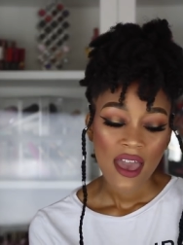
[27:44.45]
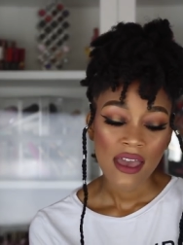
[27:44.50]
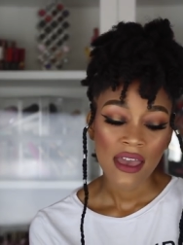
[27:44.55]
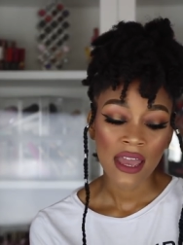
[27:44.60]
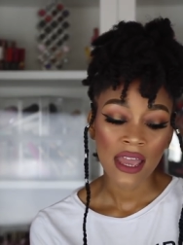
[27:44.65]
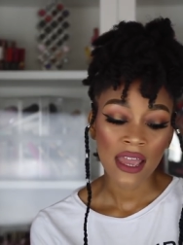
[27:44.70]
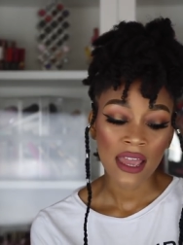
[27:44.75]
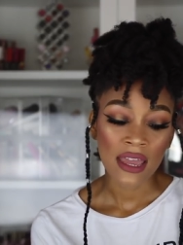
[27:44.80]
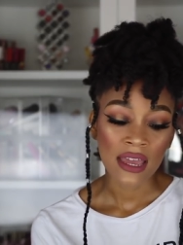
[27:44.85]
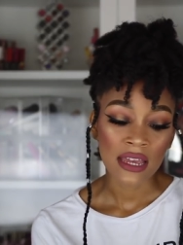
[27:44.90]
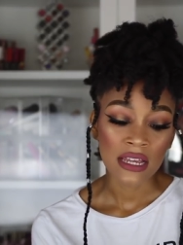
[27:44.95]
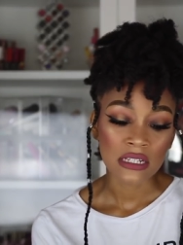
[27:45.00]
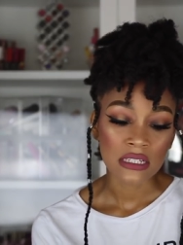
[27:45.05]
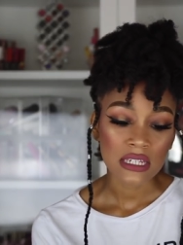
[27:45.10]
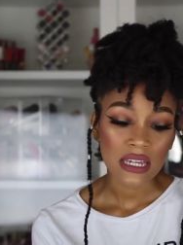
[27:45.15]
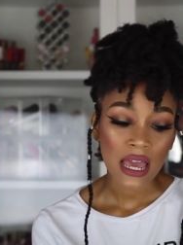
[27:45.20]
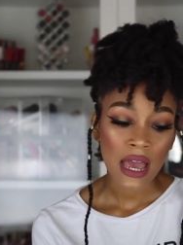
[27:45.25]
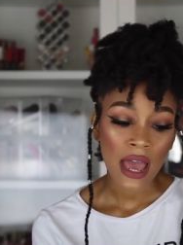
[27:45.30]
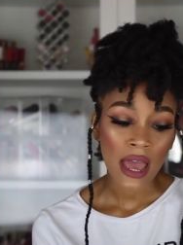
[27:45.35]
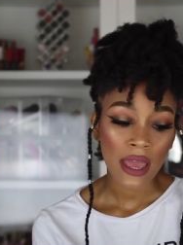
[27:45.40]
And
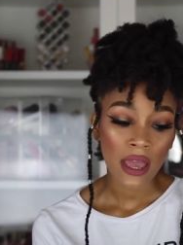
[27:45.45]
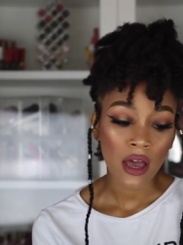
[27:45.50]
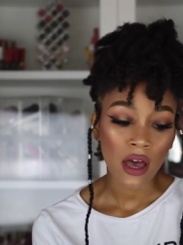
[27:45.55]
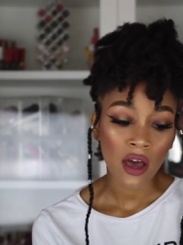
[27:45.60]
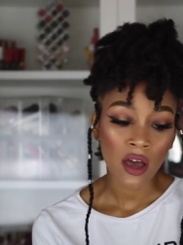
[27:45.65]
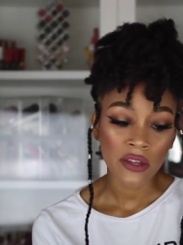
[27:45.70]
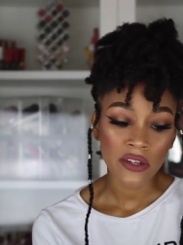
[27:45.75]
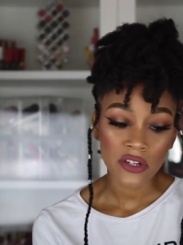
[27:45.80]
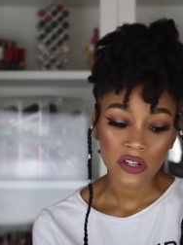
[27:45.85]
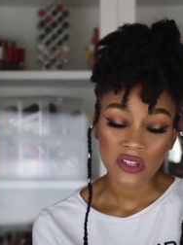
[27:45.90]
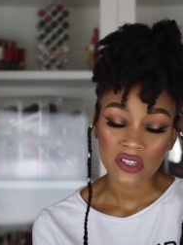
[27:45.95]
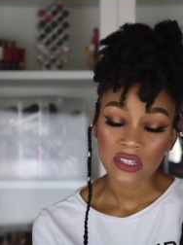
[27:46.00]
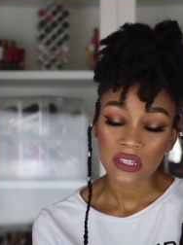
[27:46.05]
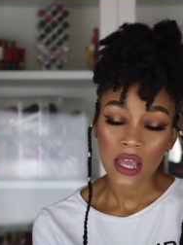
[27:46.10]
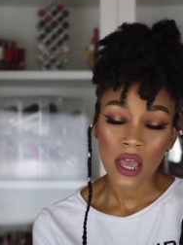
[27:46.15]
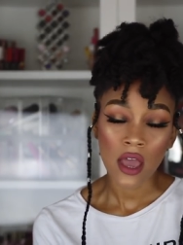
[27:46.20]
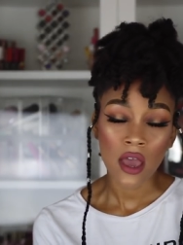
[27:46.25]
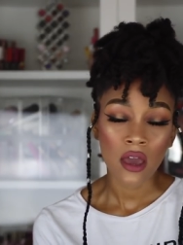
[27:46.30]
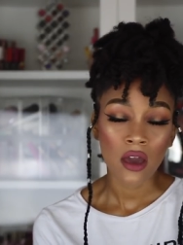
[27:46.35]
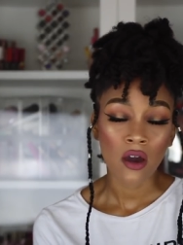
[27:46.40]
I
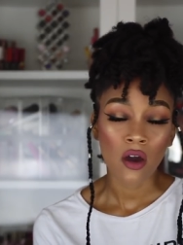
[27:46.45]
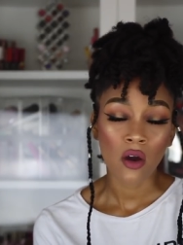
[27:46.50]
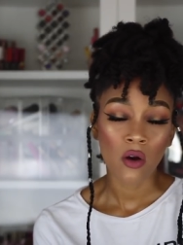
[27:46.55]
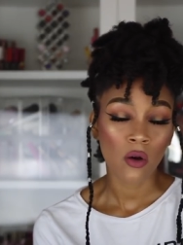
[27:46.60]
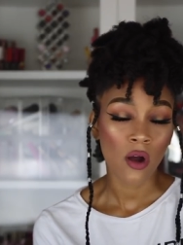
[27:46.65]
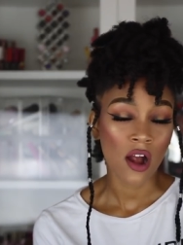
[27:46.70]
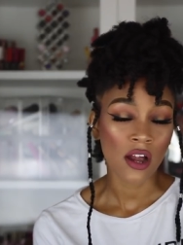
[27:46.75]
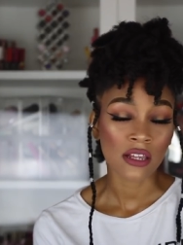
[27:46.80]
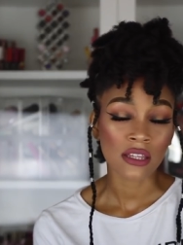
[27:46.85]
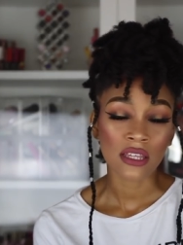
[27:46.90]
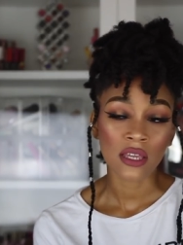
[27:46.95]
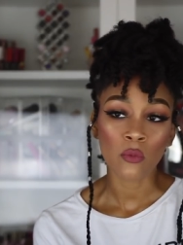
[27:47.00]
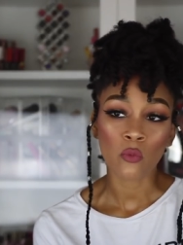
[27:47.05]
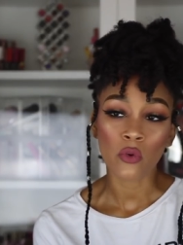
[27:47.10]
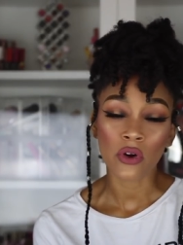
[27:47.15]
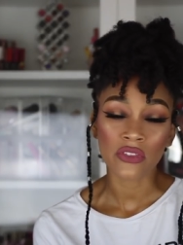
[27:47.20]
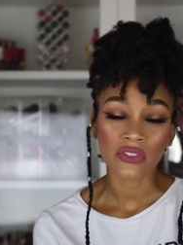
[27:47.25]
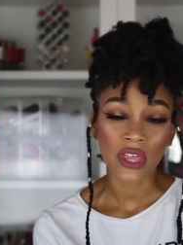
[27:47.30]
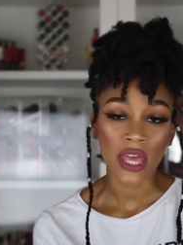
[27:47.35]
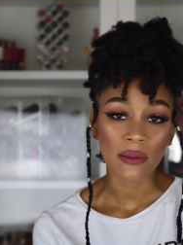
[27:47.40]
understand wholeheartedly
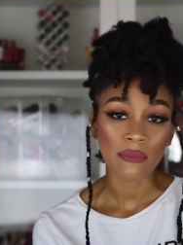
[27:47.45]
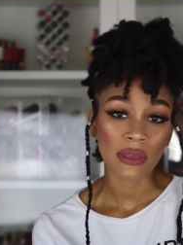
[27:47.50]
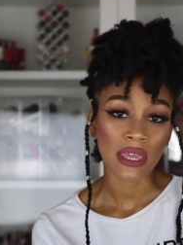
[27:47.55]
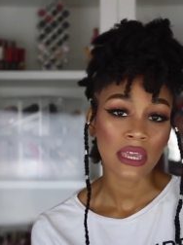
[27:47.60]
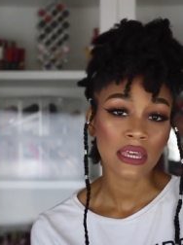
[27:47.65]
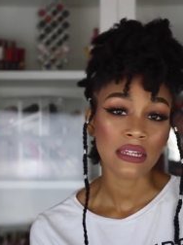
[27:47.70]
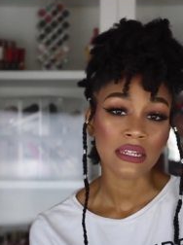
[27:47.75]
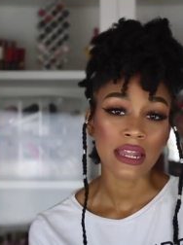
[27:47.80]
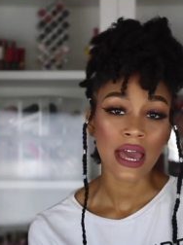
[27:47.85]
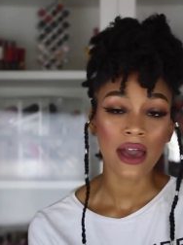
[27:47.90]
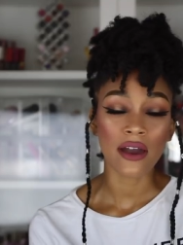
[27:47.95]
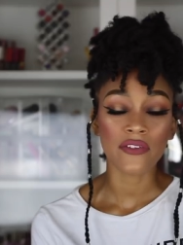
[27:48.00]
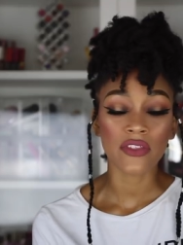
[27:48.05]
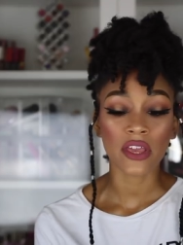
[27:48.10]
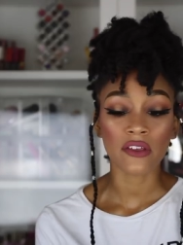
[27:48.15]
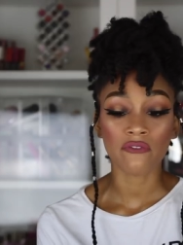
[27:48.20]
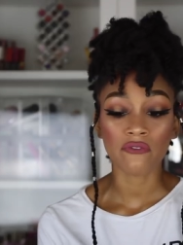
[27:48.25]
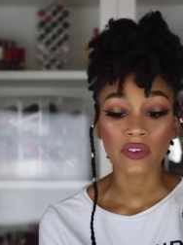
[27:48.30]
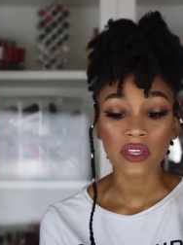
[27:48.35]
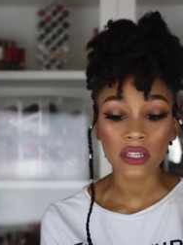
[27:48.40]
what they mean and how
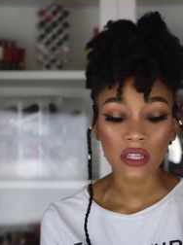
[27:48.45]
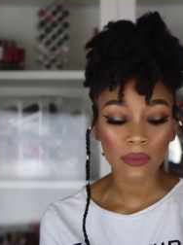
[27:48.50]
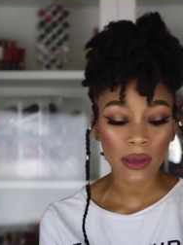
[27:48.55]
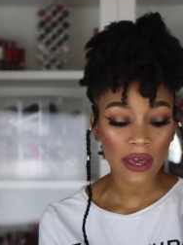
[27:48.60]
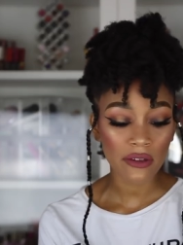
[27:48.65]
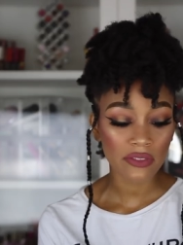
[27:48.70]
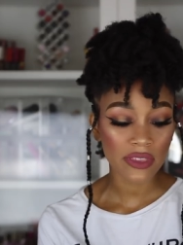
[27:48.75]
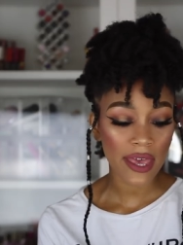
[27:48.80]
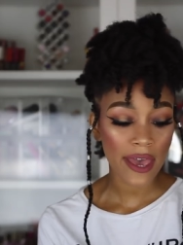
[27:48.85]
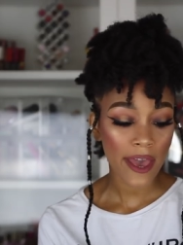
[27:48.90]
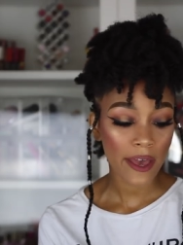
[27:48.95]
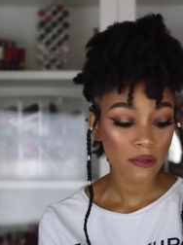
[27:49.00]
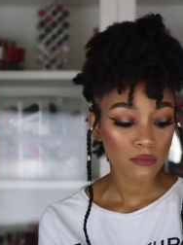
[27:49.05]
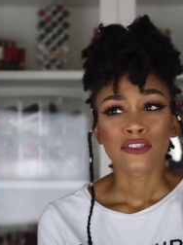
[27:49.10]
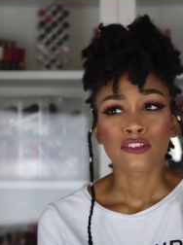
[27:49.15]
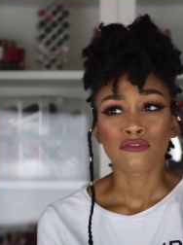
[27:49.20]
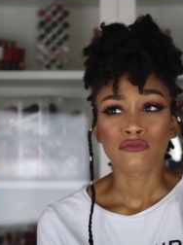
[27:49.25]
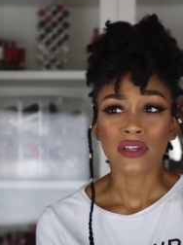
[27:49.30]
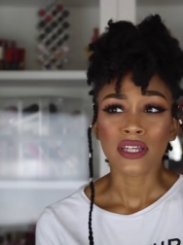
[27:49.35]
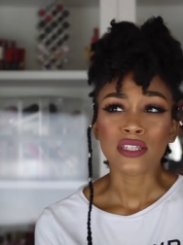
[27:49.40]
they feel about that.
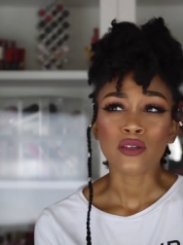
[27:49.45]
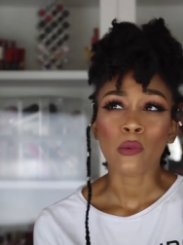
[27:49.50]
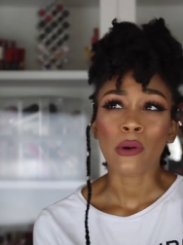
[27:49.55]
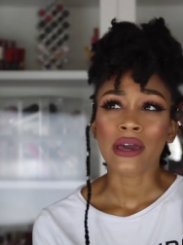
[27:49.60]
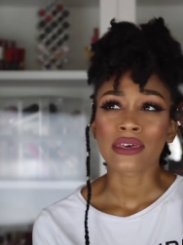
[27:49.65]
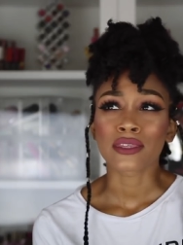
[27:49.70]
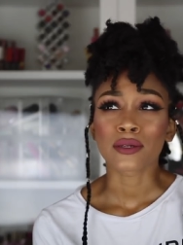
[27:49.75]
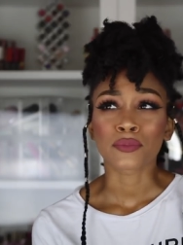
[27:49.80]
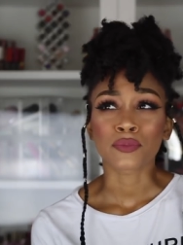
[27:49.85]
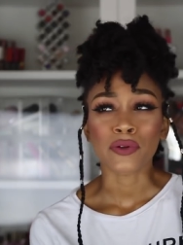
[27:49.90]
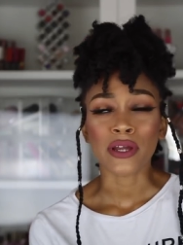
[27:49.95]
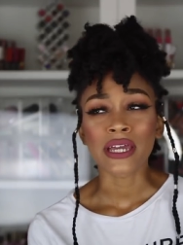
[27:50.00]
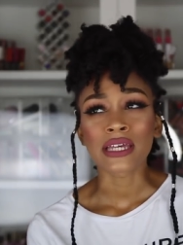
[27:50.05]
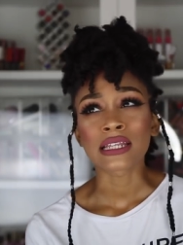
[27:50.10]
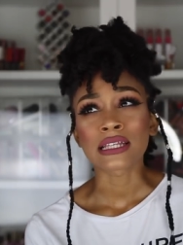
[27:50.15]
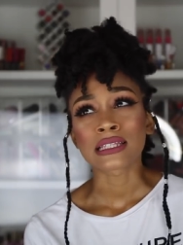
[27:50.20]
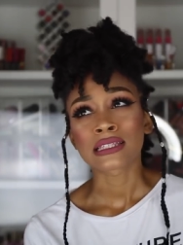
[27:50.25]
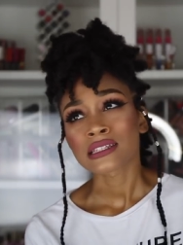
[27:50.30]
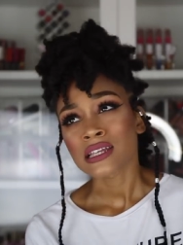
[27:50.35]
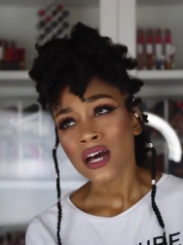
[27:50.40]
The reason why the brand
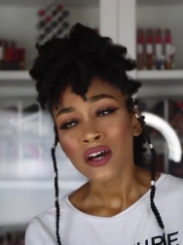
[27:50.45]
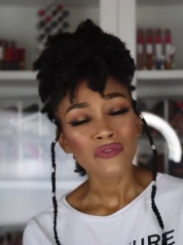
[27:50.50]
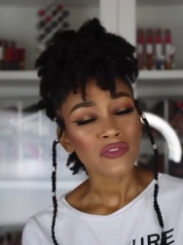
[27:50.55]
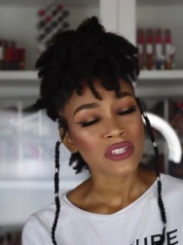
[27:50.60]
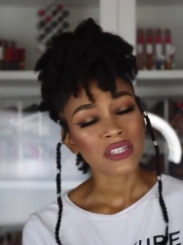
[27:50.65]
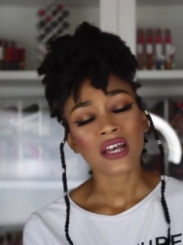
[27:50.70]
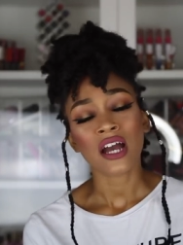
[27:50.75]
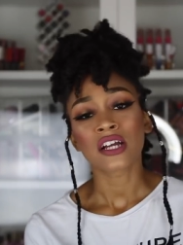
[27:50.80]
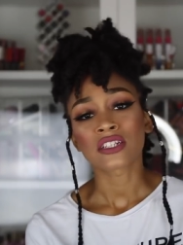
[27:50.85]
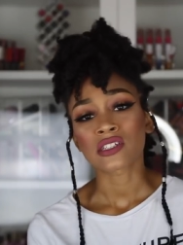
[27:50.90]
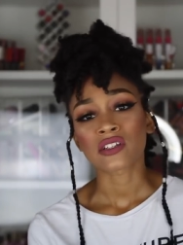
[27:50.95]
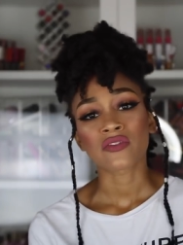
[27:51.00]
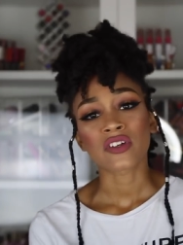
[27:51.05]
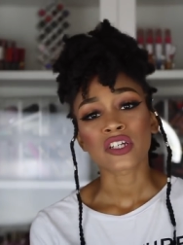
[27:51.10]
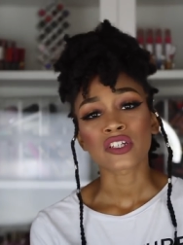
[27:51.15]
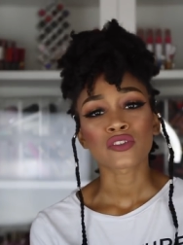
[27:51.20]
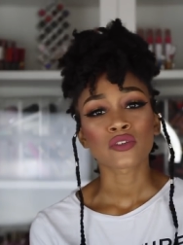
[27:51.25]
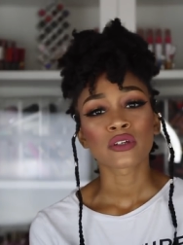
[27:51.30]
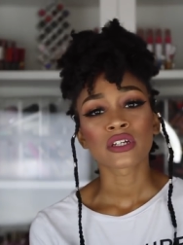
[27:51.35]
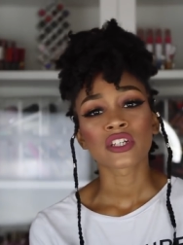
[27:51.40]
itself is
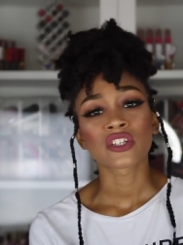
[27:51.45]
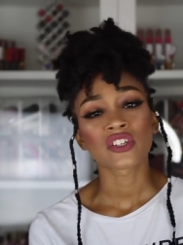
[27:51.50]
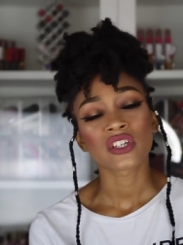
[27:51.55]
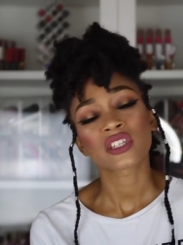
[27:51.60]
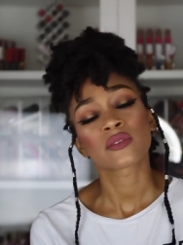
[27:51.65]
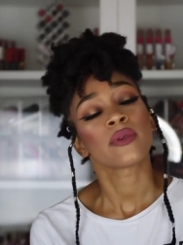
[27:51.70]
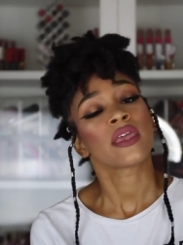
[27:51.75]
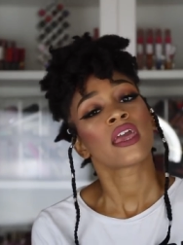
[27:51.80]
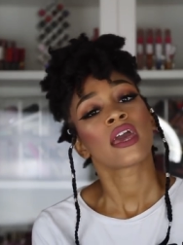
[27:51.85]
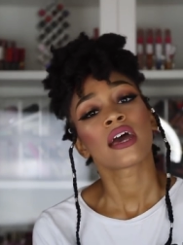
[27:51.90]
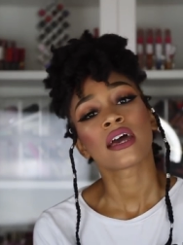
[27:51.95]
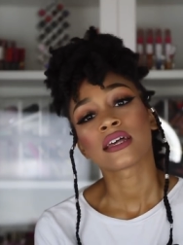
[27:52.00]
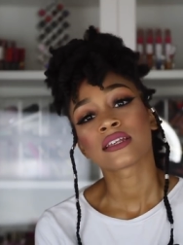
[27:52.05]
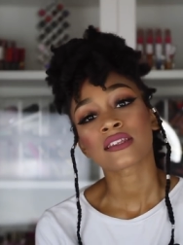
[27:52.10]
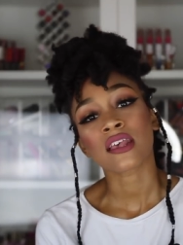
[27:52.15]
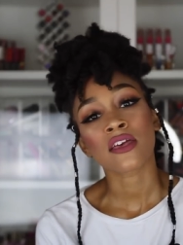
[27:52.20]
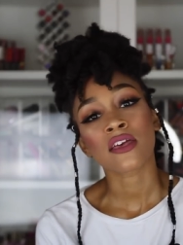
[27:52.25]
controversial is just because